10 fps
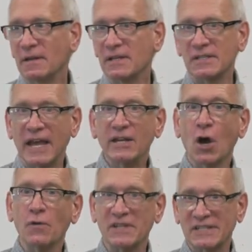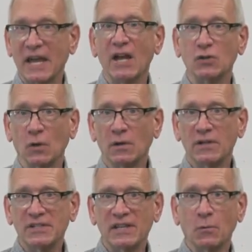because they know the schedule.
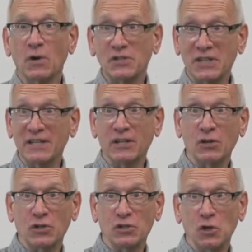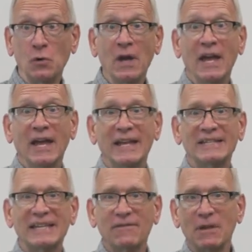See, the worst thing that you could do
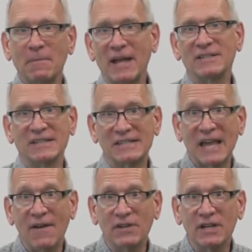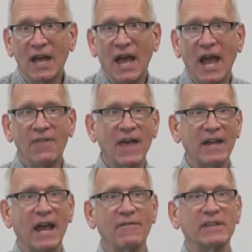is give the meds at 7 and
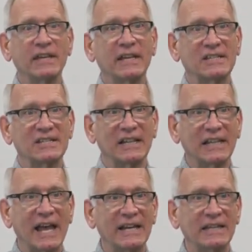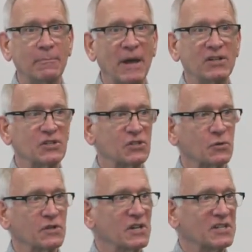then everything gets delayed and the patient's
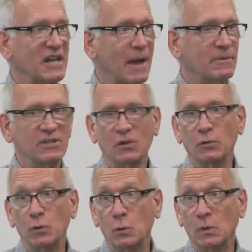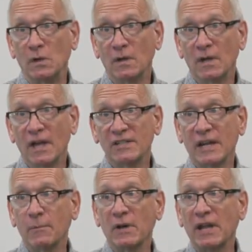surgery doesn't happen until noon. Has
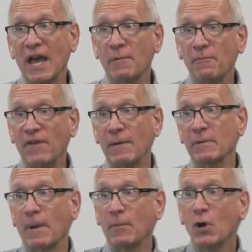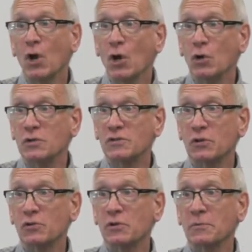anyone had a family member whose
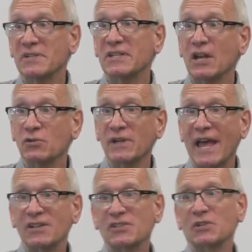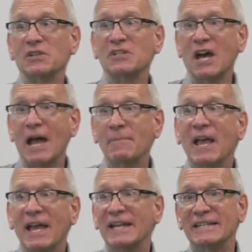surgery was scheduled at a certain time
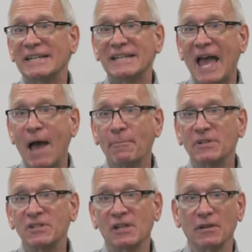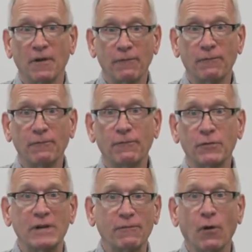and it didn't happen till a, a
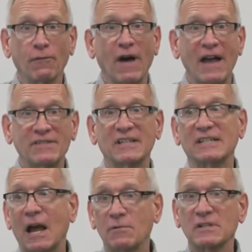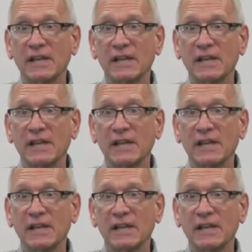three, four, five, six hours